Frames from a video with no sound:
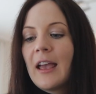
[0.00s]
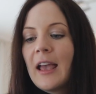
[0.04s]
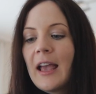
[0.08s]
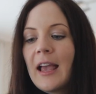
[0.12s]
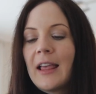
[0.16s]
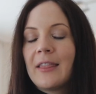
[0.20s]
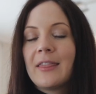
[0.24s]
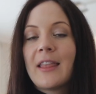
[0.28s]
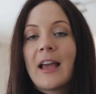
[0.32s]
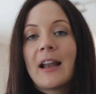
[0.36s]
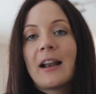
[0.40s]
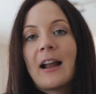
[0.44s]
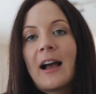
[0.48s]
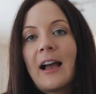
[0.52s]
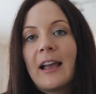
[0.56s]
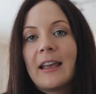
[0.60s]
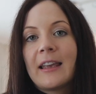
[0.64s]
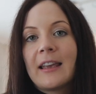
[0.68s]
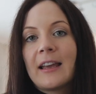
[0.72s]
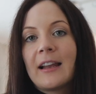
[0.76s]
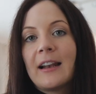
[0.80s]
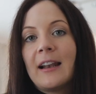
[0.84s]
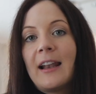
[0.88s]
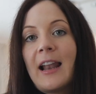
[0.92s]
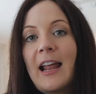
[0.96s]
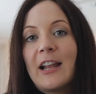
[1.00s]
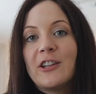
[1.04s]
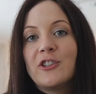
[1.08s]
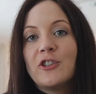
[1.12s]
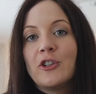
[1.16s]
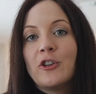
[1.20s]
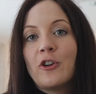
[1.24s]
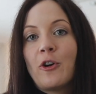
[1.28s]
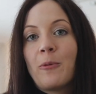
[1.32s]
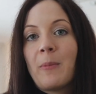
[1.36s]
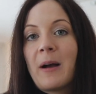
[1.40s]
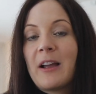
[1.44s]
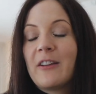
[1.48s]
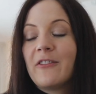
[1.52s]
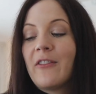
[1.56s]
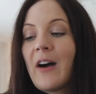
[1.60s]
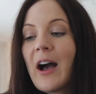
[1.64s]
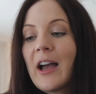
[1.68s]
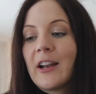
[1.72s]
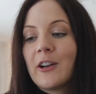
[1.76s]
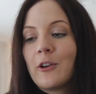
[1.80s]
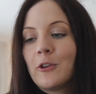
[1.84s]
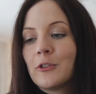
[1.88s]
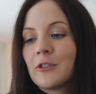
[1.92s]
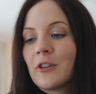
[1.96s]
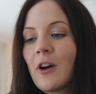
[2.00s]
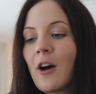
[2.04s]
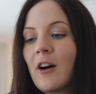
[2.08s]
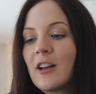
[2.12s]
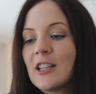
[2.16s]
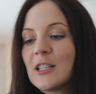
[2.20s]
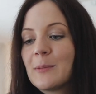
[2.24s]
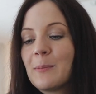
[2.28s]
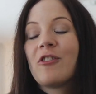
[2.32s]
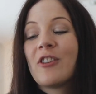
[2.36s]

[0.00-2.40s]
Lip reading: and then I can let you know my final thoughts.